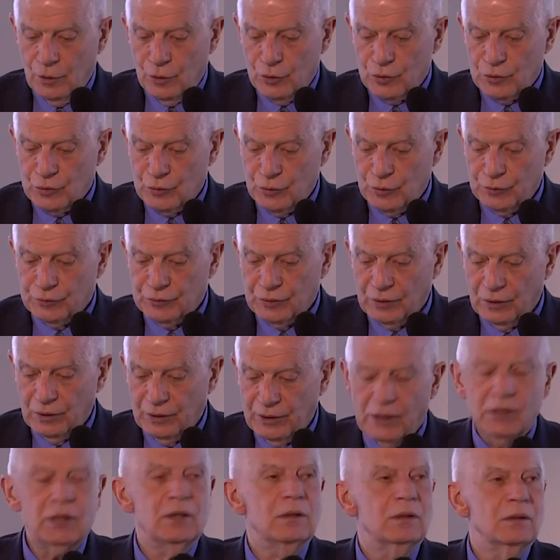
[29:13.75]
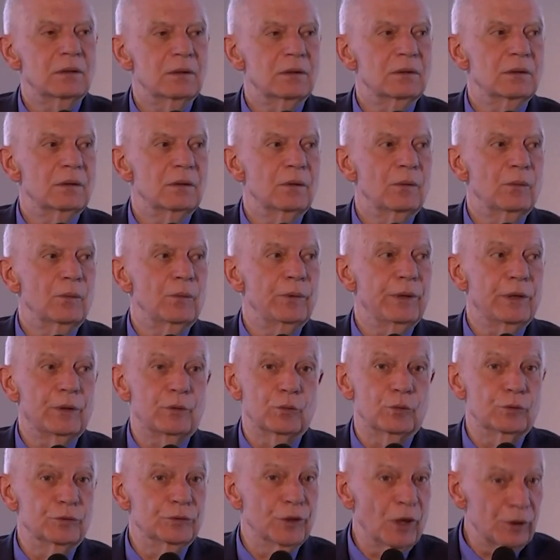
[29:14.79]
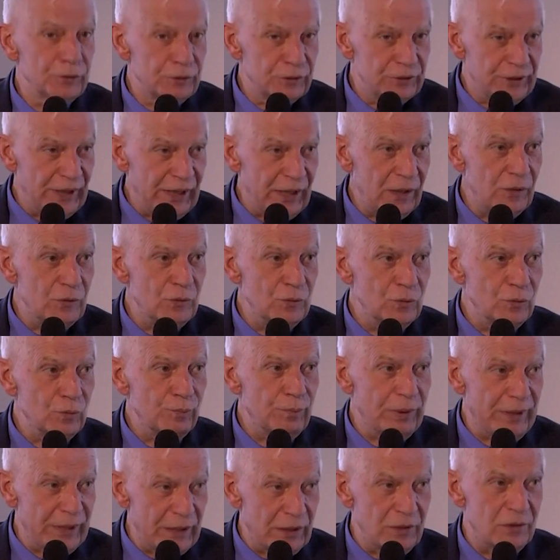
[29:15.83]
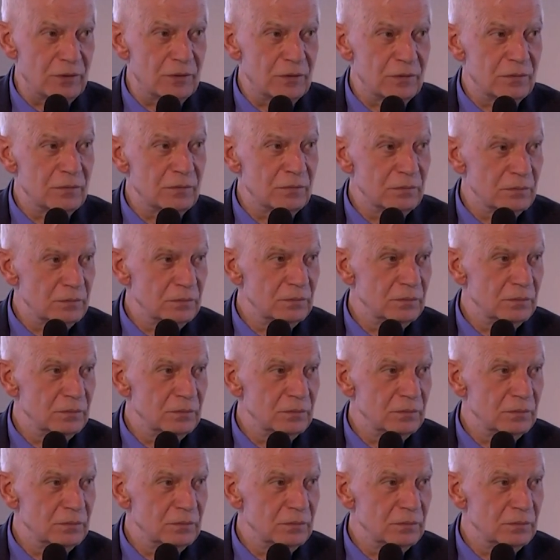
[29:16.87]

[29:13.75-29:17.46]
certainly we could not take your place.